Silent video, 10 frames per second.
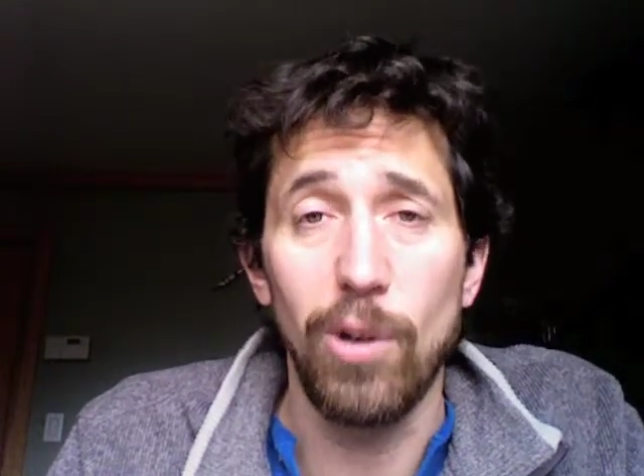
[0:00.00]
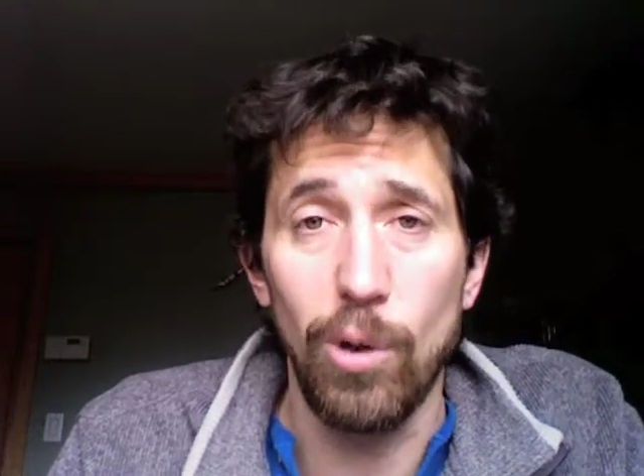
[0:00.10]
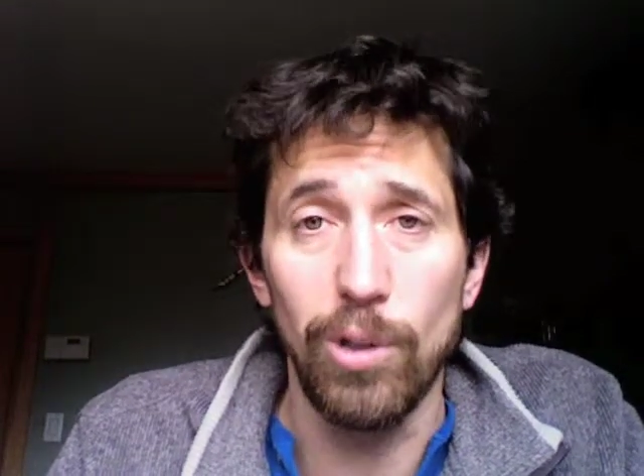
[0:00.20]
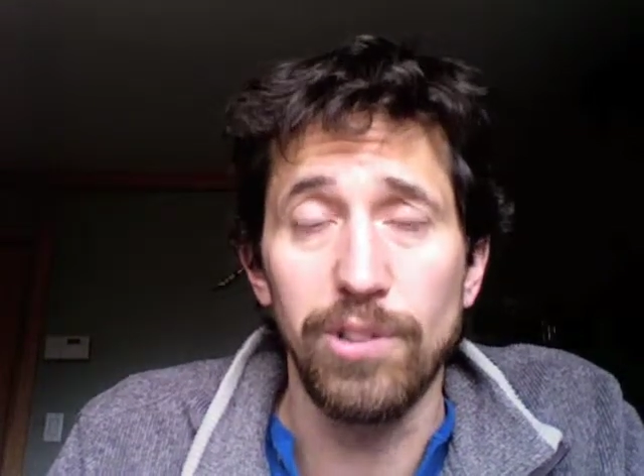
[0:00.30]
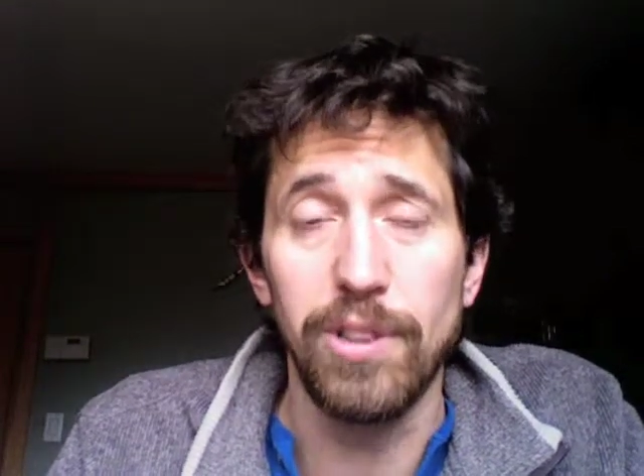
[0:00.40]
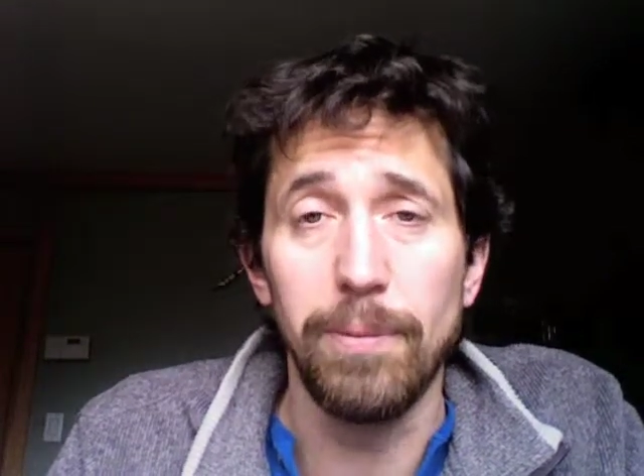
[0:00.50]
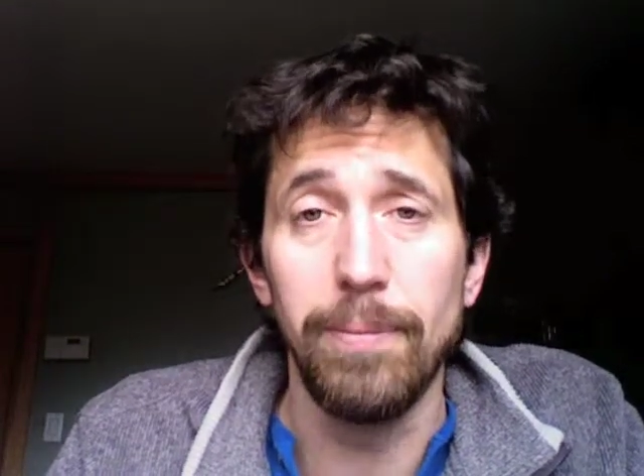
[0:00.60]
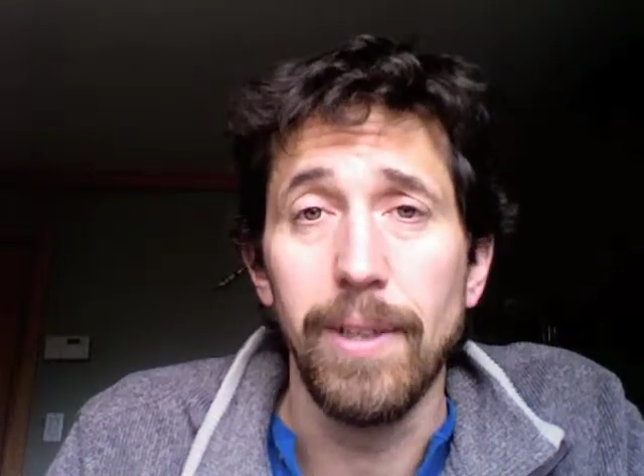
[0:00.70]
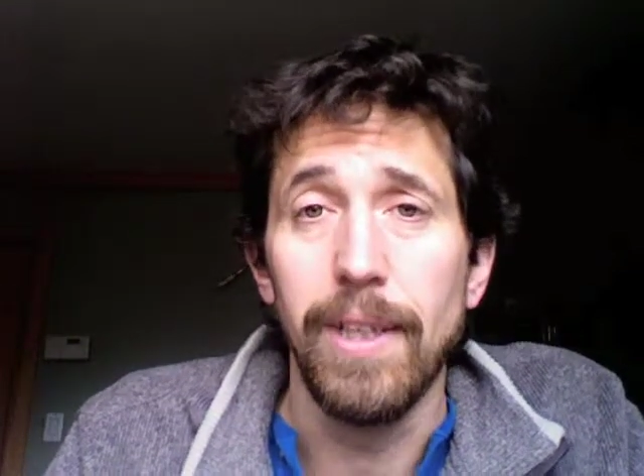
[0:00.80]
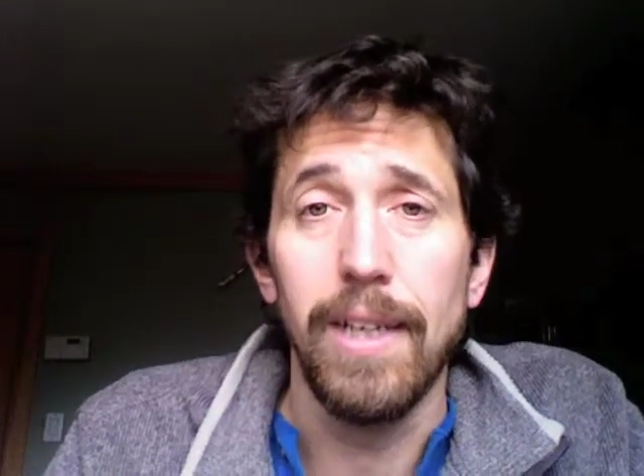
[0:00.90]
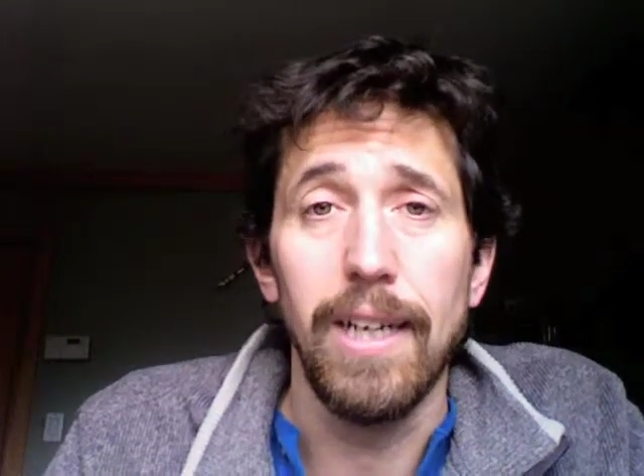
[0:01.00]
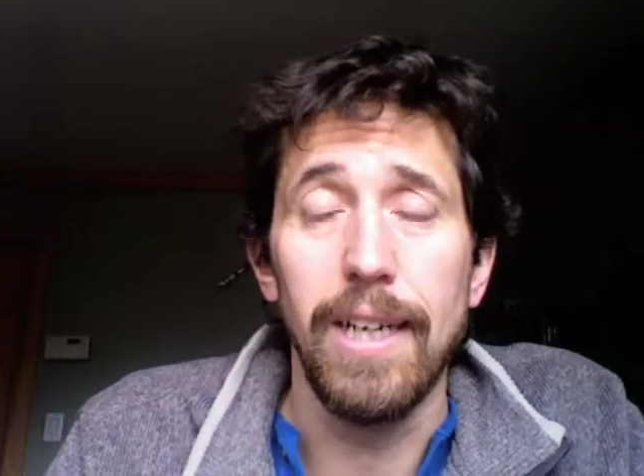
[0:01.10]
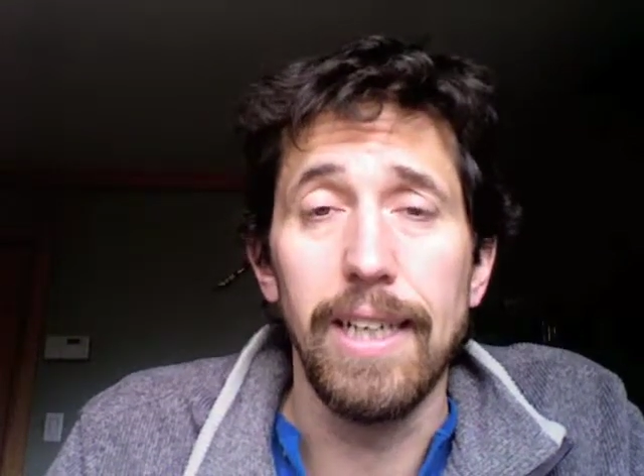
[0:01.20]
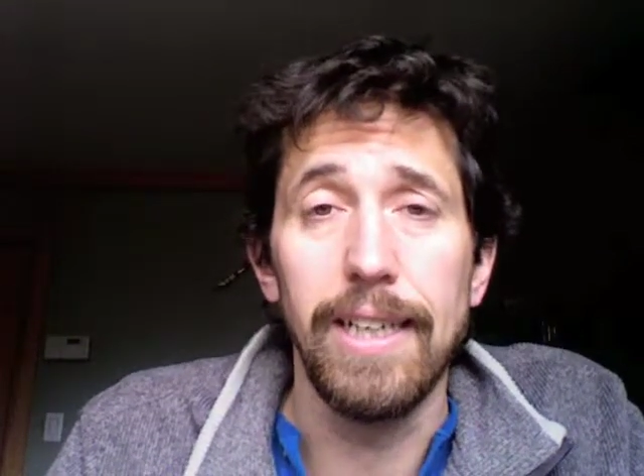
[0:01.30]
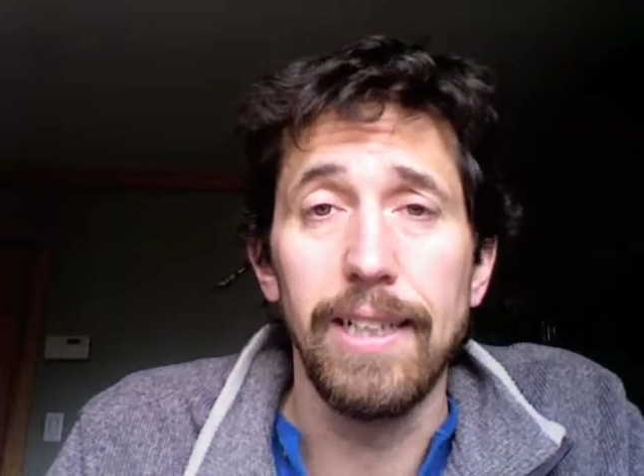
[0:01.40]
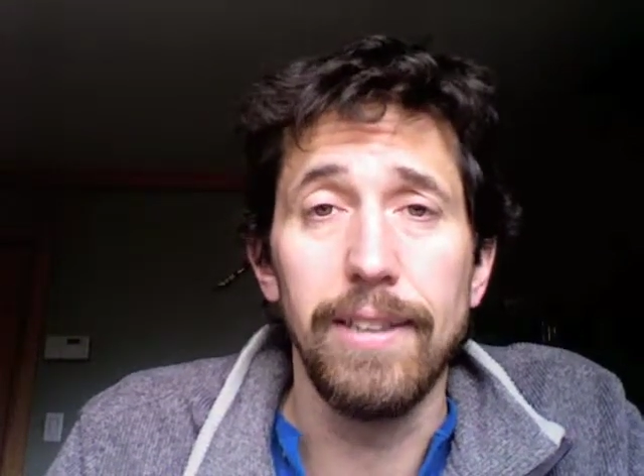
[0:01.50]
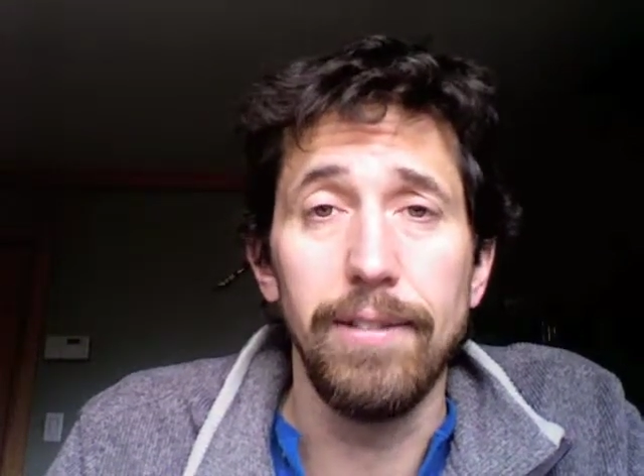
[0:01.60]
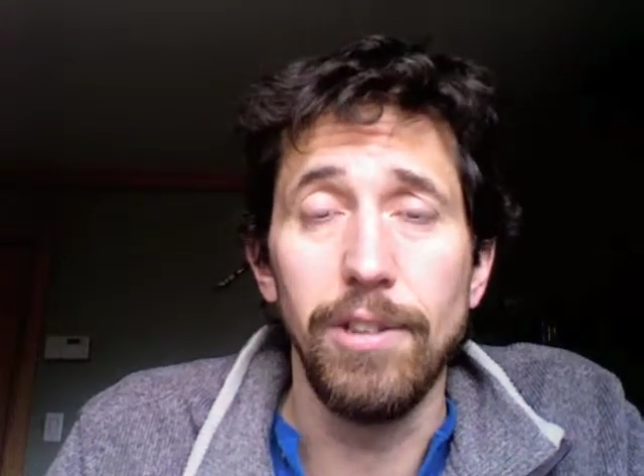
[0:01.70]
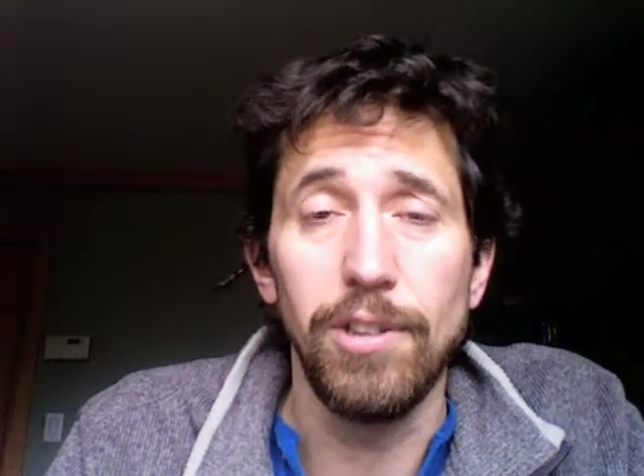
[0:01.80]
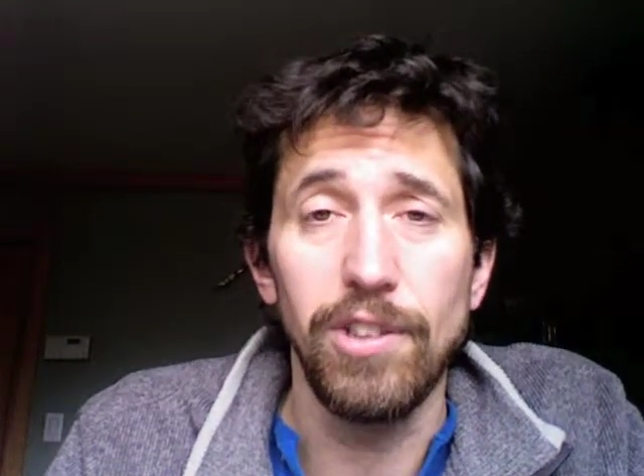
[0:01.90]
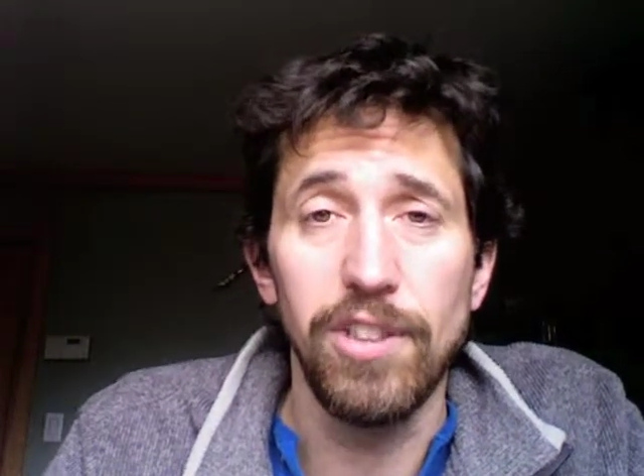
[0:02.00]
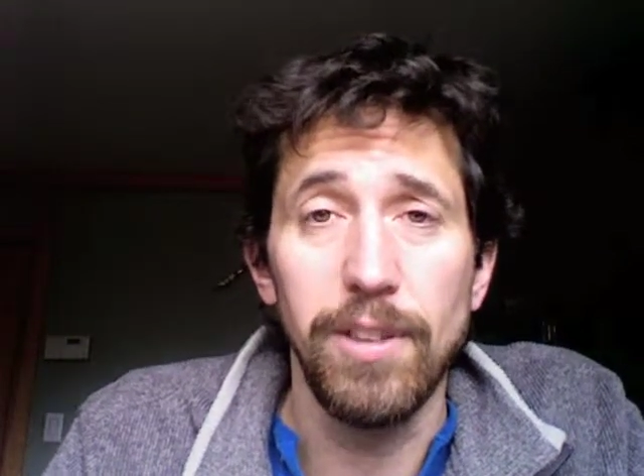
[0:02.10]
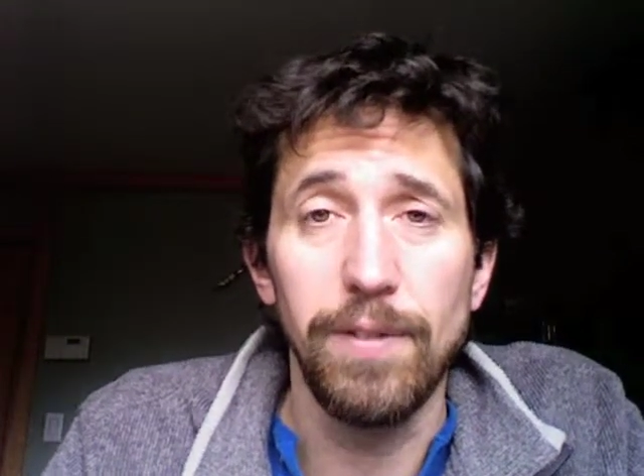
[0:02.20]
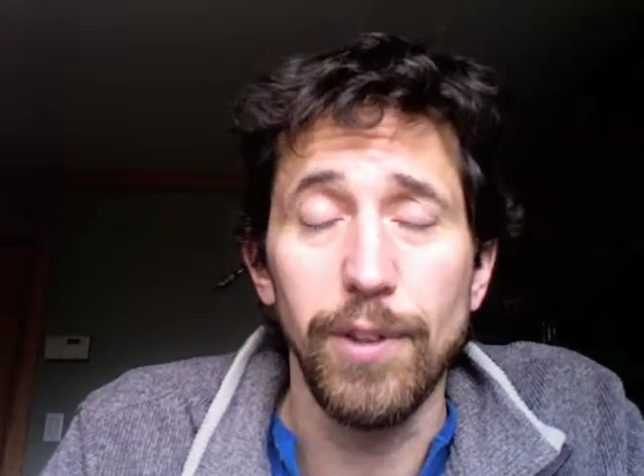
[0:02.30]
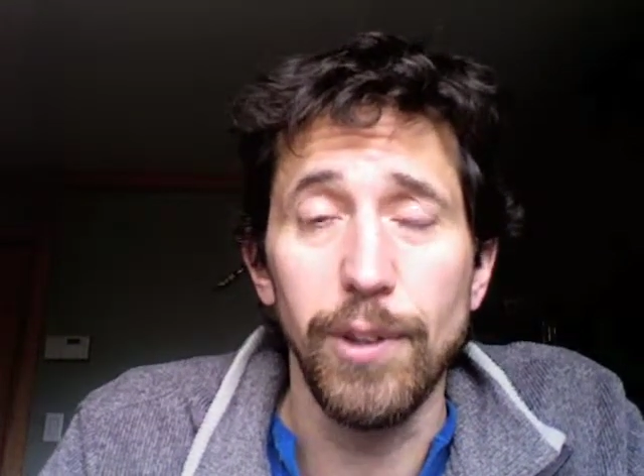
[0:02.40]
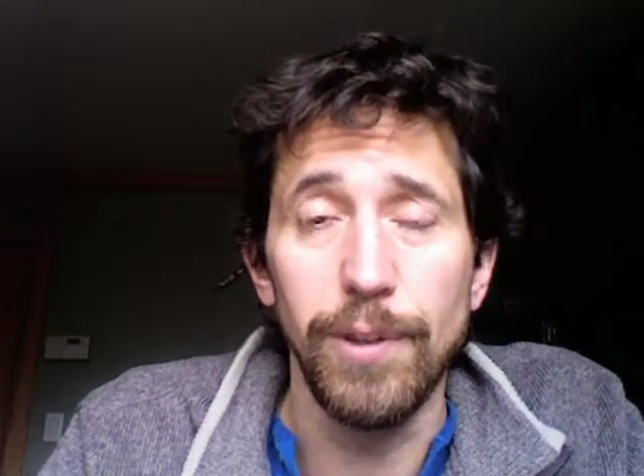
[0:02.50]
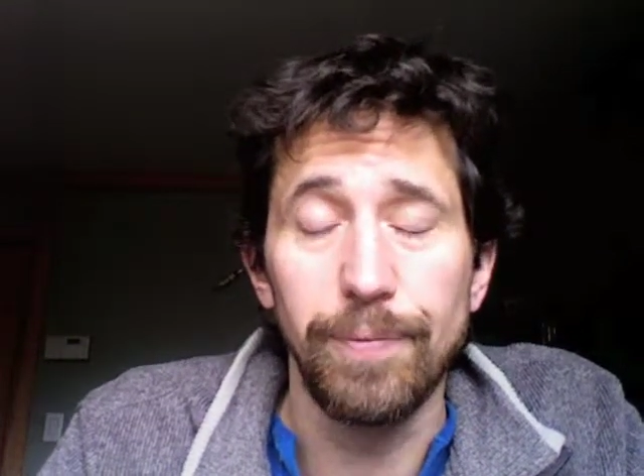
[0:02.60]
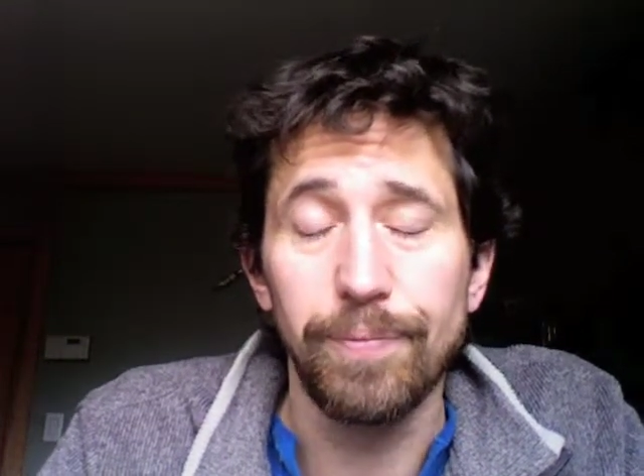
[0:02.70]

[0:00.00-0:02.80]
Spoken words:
wholesome nutrition and food.